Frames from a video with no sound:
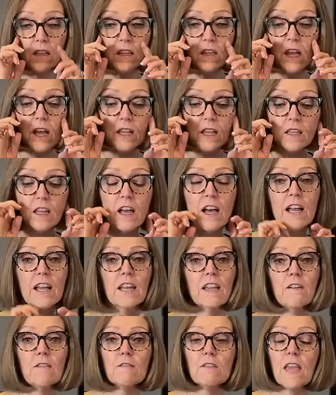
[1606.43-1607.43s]
a
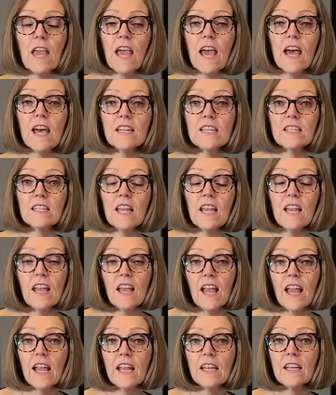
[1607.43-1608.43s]
lot of gas,
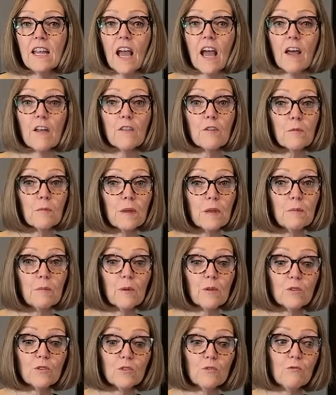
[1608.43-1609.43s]
and other
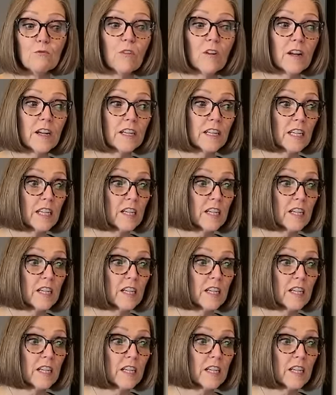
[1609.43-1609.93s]
people do fine.